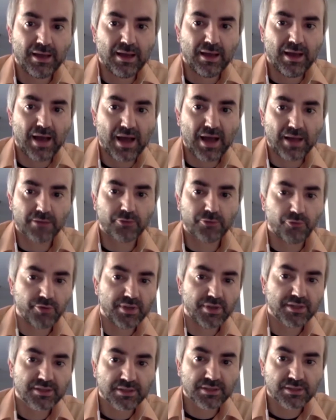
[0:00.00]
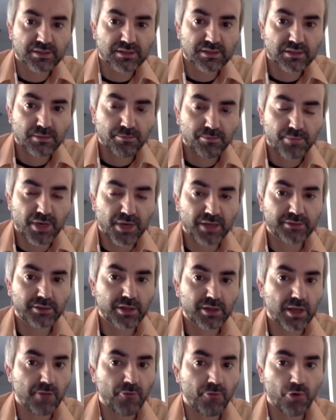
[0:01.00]
health reasons, but
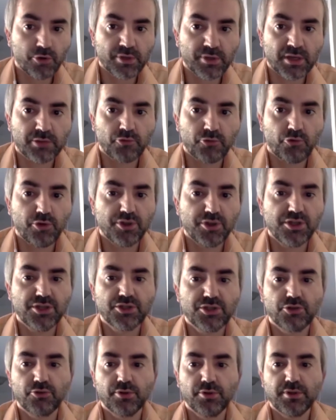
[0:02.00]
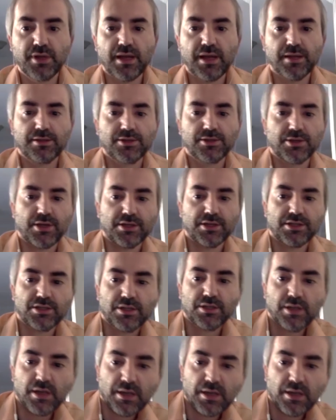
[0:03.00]
they were not registered as such.